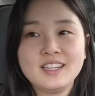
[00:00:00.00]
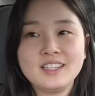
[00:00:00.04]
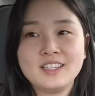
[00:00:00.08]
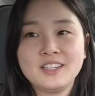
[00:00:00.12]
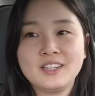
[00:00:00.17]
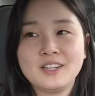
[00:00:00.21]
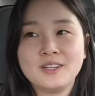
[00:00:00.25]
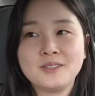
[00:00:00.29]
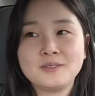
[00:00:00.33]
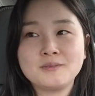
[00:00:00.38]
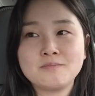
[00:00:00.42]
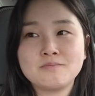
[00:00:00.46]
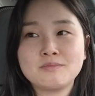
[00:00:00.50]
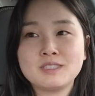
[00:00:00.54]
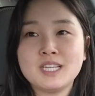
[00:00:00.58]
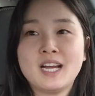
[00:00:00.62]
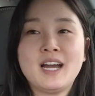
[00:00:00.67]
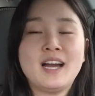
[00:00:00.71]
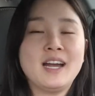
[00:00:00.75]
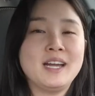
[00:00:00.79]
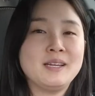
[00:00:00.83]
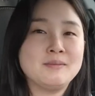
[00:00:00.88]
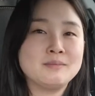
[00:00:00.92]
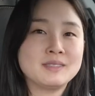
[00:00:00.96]
you know,
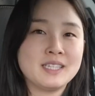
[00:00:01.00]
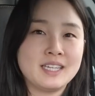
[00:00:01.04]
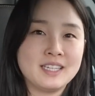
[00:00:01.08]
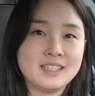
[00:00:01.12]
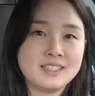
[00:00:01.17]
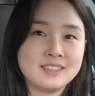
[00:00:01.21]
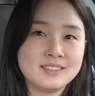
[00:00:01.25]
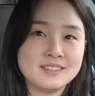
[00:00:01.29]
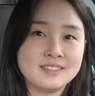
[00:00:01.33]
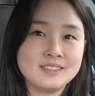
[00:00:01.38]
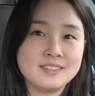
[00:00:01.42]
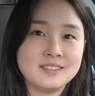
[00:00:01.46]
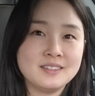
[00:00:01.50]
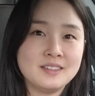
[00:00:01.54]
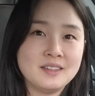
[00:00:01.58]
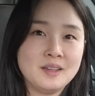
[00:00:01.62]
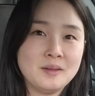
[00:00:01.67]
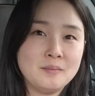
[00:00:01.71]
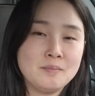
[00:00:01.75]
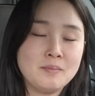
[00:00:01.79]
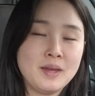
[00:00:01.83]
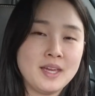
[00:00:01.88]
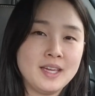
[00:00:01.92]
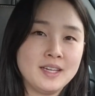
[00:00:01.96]
times I can
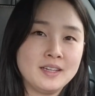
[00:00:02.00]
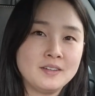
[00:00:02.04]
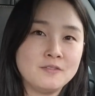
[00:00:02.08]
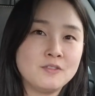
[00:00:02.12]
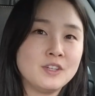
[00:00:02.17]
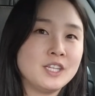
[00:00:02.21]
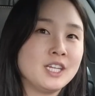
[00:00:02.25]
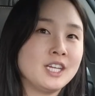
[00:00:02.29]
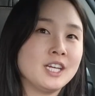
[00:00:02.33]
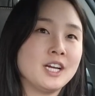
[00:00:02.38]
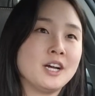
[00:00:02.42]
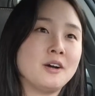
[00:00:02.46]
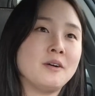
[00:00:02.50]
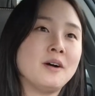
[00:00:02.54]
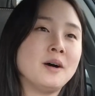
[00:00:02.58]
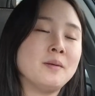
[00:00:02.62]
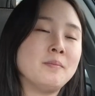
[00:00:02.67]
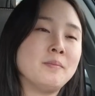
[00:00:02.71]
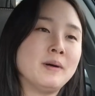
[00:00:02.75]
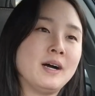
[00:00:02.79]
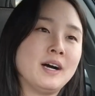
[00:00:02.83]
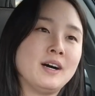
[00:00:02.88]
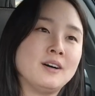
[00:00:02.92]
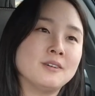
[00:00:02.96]
make a video
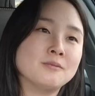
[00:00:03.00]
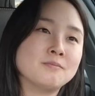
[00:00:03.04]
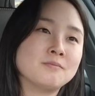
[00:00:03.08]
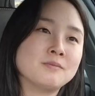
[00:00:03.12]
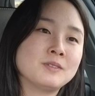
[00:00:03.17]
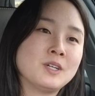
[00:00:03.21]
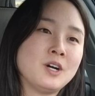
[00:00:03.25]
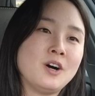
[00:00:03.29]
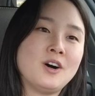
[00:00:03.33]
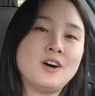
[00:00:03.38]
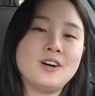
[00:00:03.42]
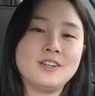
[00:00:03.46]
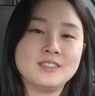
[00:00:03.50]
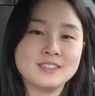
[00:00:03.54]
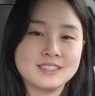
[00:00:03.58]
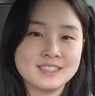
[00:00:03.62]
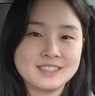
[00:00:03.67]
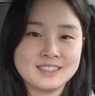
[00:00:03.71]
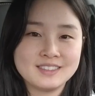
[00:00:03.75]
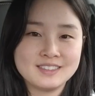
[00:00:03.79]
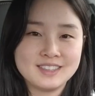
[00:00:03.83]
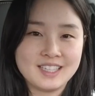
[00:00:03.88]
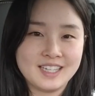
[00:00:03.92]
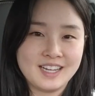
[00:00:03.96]
about
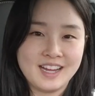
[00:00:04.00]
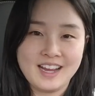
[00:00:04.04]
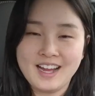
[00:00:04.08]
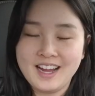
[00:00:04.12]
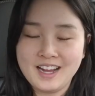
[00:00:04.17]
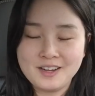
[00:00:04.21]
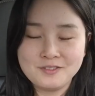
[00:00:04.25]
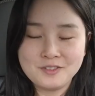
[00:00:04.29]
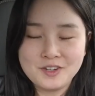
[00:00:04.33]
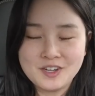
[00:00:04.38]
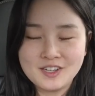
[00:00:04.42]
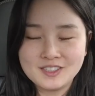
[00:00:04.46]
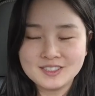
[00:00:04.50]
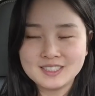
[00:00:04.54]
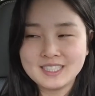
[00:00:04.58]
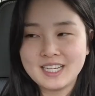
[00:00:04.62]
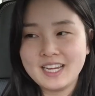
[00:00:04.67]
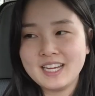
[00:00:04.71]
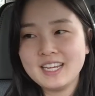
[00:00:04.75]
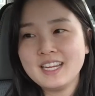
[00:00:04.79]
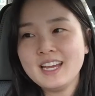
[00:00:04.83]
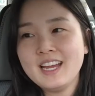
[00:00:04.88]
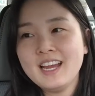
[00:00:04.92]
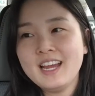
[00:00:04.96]
calls that I have all
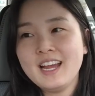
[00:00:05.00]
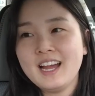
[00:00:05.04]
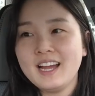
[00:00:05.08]
day.